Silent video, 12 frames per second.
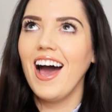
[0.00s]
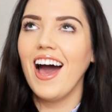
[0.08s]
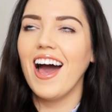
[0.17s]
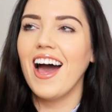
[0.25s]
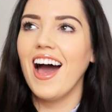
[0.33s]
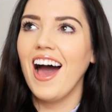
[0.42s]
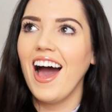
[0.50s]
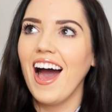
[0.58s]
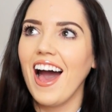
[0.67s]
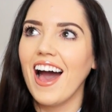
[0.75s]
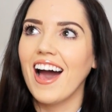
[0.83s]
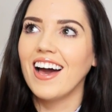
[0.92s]

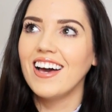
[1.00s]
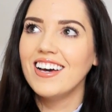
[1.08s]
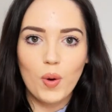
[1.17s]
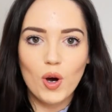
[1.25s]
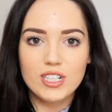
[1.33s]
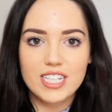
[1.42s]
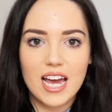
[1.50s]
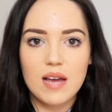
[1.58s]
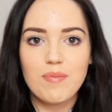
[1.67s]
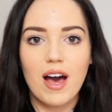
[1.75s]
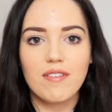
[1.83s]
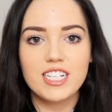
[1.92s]
But
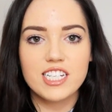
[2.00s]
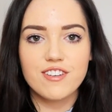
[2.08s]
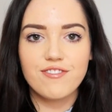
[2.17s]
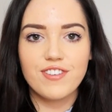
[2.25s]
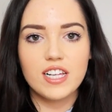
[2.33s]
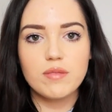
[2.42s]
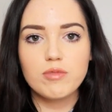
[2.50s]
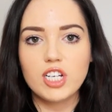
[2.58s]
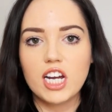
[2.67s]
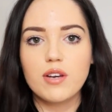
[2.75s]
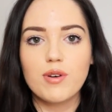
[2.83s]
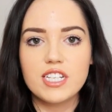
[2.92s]
I'm having to film
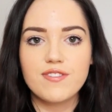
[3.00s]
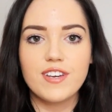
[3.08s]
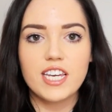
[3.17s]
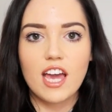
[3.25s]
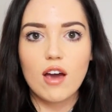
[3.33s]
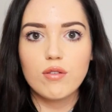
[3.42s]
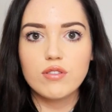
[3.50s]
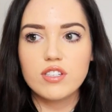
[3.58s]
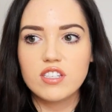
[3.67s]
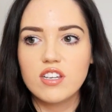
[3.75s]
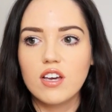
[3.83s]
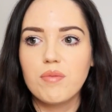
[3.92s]
January's
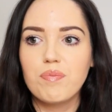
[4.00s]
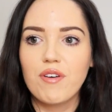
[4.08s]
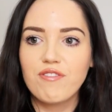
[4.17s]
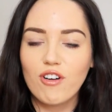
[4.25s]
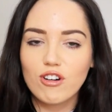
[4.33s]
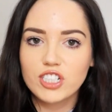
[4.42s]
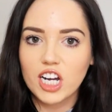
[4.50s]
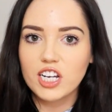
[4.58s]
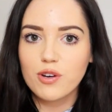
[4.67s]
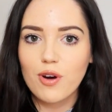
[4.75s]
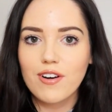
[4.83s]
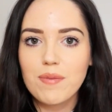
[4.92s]
videos before
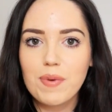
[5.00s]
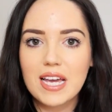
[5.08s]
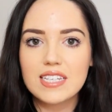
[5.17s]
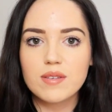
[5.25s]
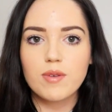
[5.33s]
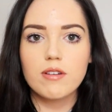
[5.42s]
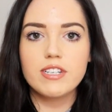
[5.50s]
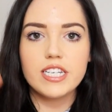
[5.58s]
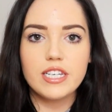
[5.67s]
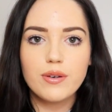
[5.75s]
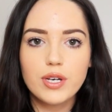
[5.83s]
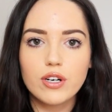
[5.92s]
January because I'm going to
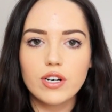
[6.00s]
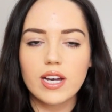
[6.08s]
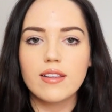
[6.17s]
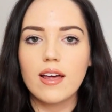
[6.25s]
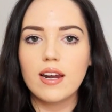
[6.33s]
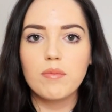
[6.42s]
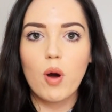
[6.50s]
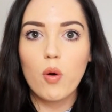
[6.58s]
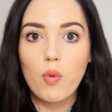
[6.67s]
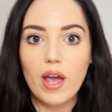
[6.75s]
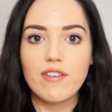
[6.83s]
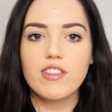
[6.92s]
New York and then I'm
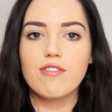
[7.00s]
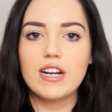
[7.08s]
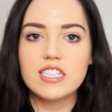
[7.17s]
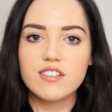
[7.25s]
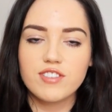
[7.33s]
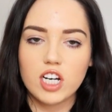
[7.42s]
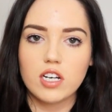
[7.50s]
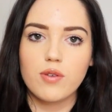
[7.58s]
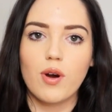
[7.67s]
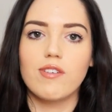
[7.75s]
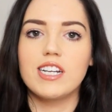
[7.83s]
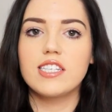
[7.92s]
away for the rest of
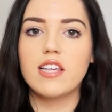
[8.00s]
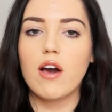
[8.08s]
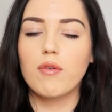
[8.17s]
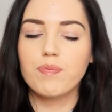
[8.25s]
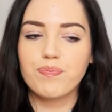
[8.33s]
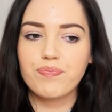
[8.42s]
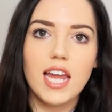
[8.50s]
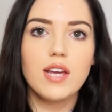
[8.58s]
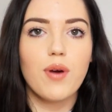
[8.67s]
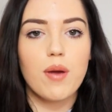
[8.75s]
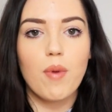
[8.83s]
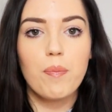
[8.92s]
January. So
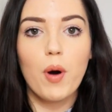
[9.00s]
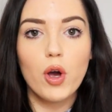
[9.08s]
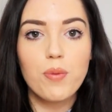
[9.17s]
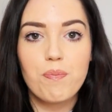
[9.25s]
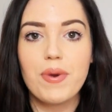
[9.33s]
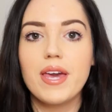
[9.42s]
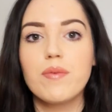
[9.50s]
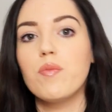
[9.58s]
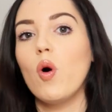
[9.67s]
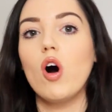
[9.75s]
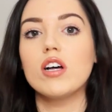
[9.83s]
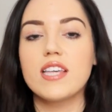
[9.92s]
anyway, my point being
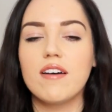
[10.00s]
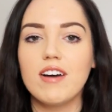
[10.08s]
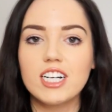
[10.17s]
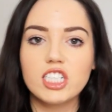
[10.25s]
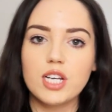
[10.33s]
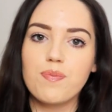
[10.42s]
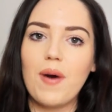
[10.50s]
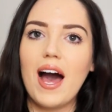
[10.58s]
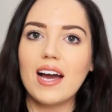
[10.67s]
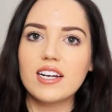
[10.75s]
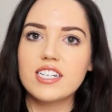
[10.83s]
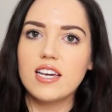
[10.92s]
was I've actually
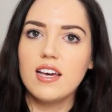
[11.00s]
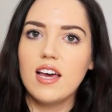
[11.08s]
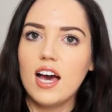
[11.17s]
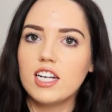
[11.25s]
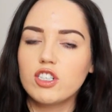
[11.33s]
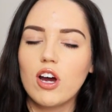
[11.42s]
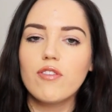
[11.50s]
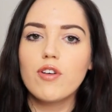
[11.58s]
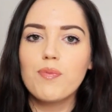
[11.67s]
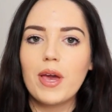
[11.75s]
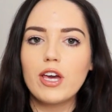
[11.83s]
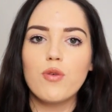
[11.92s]
packed a travel
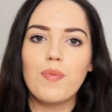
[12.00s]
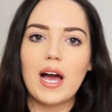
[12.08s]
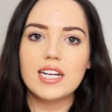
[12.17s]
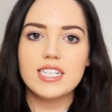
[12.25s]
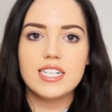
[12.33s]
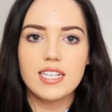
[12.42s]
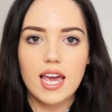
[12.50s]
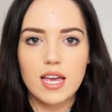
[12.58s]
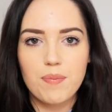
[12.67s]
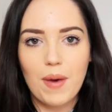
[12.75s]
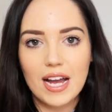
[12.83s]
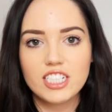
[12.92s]
makeup bag to
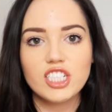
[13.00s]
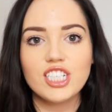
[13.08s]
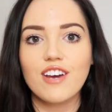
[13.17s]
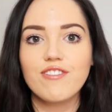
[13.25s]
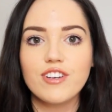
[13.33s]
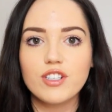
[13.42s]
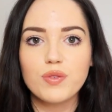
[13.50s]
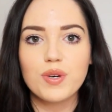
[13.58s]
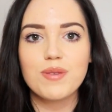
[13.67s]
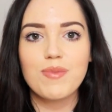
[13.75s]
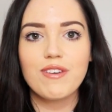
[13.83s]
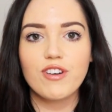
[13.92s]
take back to Sheffield
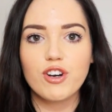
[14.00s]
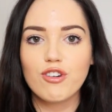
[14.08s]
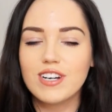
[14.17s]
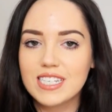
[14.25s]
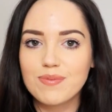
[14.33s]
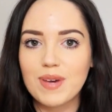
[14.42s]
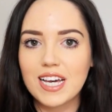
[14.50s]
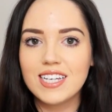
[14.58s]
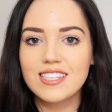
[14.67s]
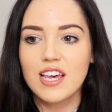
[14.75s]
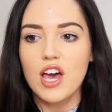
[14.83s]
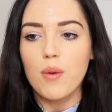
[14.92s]
with me for
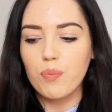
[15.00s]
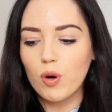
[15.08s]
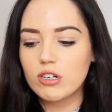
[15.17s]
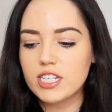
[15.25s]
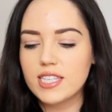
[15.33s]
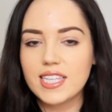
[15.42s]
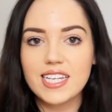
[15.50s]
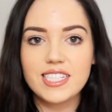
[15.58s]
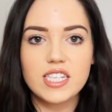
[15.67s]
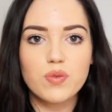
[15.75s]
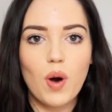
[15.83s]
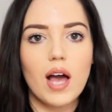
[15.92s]
Christmas, but this
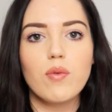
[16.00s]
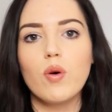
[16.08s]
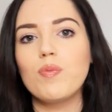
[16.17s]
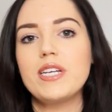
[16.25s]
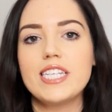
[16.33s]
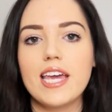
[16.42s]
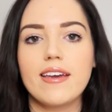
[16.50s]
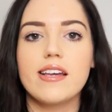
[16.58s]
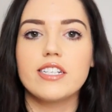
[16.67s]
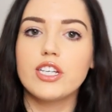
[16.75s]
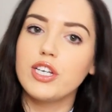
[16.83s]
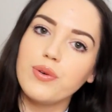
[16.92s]
is what I will be
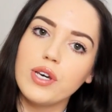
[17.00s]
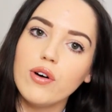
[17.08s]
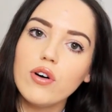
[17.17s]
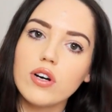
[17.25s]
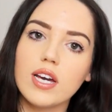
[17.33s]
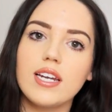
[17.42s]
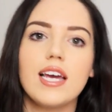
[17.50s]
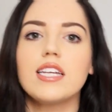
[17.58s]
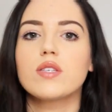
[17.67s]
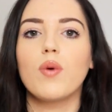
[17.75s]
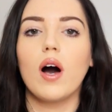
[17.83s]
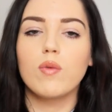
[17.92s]
taking to New York and it
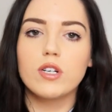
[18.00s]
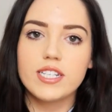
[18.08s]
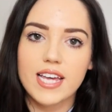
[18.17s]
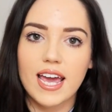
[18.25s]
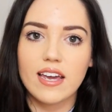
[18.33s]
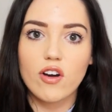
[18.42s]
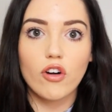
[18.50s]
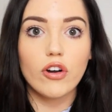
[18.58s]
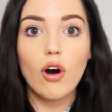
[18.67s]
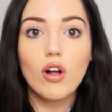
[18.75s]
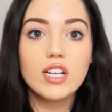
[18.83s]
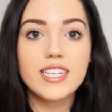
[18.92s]
is what I would take on
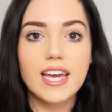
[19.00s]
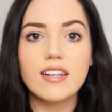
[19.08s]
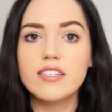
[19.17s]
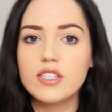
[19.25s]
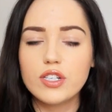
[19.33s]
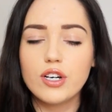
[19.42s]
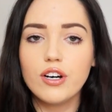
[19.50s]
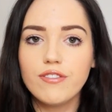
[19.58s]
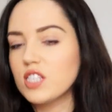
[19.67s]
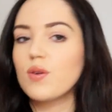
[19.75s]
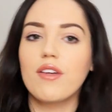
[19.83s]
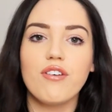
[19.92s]
holiday and stuff.
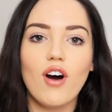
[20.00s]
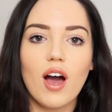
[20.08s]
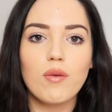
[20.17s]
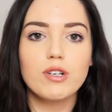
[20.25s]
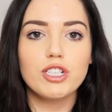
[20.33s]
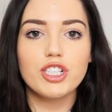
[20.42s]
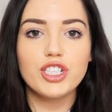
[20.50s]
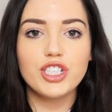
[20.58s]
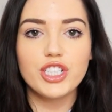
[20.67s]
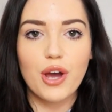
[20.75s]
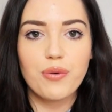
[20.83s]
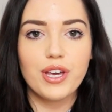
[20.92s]
So I thought I would just
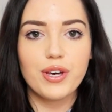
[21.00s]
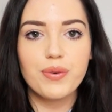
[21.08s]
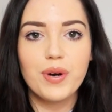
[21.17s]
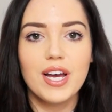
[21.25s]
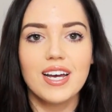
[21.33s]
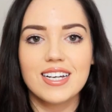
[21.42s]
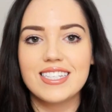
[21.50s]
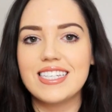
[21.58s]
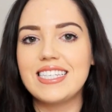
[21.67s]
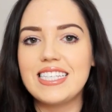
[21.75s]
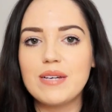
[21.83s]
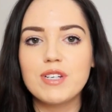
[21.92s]
show you because it
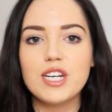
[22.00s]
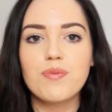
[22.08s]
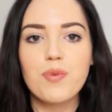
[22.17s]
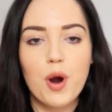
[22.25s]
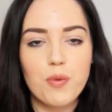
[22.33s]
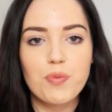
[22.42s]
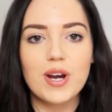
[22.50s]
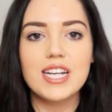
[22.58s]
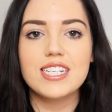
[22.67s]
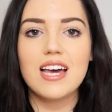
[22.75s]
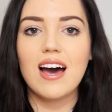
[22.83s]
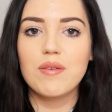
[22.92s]
seemed an
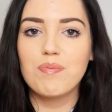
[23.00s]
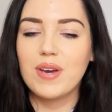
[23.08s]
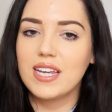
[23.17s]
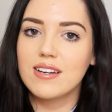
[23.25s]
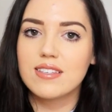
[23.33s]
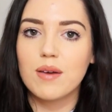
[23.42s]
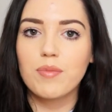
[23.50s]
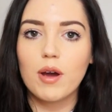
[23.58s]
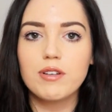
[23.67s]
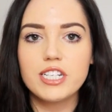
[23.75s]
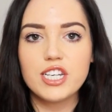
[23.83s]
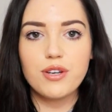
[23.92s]
appropriate time being as I'm
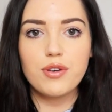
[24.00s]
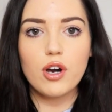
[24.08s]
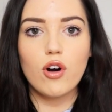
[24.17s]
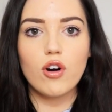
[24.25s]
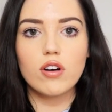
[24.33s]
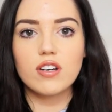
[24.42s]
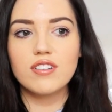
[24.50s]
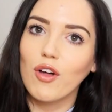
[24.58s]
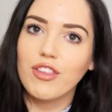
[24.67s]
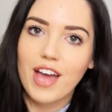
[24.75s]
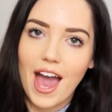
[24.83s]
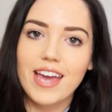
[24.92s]
going to New York
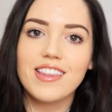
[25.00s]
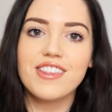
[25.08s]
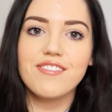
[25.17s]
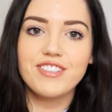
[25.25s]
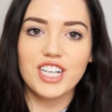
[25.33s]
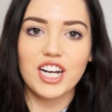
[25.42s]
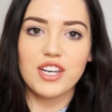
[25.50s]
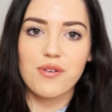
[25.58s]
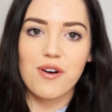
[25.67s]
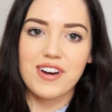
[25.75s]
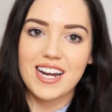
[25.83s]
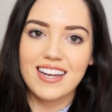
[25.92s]
on the 8th of
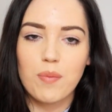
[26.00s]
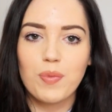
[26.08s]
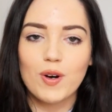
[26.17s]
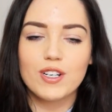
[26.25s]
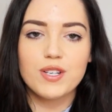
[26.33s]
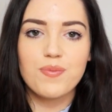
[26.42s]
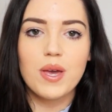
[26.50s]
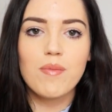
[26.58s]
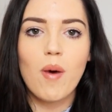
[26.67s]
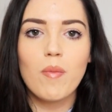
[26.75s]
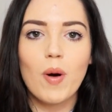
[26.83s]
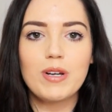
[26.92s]
January. I booked me and
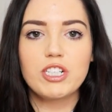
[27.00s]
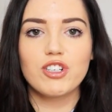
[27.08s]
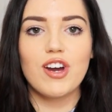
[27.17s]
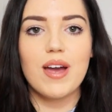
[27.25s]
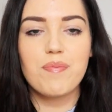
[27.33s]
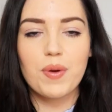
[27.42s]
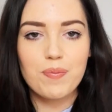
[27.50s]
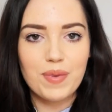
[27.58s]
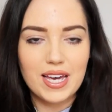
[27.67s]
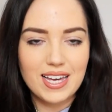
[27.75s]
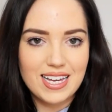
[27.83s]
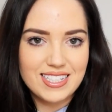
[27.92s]
my mum a trip
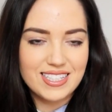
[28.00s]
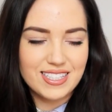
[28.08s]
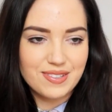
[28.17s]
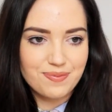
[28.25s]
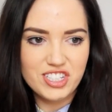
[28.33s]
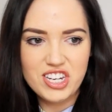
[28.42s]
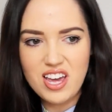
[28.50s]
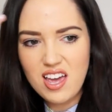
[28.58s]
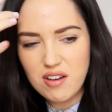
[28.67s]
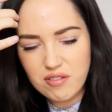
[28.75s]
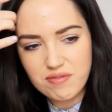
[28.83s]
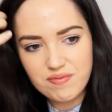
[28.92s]
because,
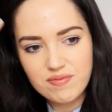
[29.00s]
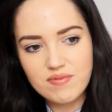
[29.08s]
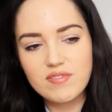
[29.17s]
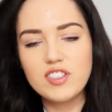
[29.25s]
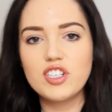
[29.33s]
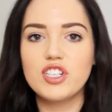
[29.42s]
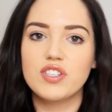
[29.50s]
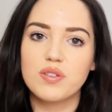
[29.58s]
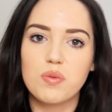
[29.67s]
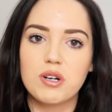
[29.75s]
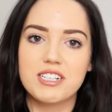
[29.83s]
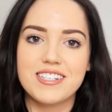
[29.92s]
dunno, just
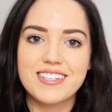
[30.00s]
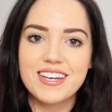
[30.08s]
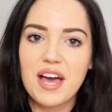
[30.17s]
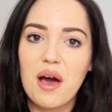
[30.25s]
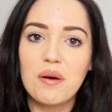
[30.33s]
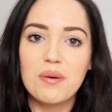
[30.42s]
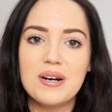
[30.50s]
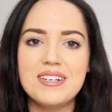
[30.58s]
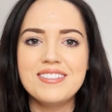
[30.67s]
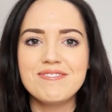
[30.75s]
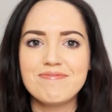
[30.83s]
wanted to go.